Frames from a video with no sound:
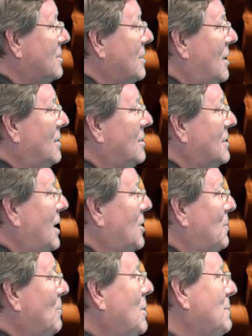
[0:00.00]
uh, the Tyler,
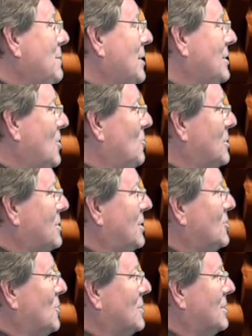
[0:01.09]
well, maybe I don't wish they'd
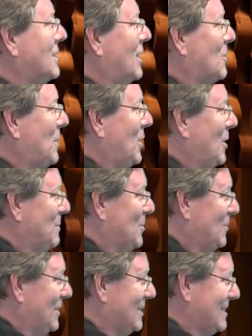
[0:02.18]
show us the Tyler Perry
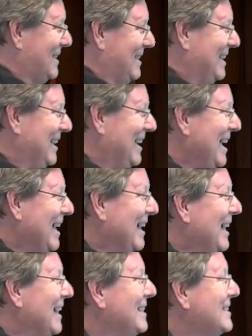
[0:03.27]
movies.
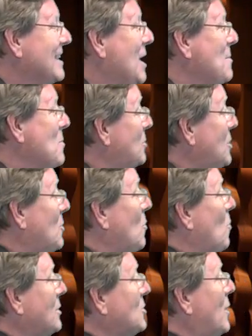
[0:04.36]
Let's, uh, so
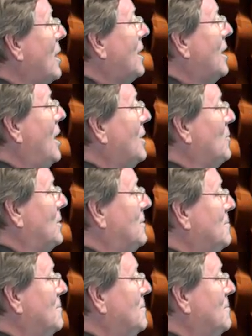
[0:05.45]
what's going on in Hollywood?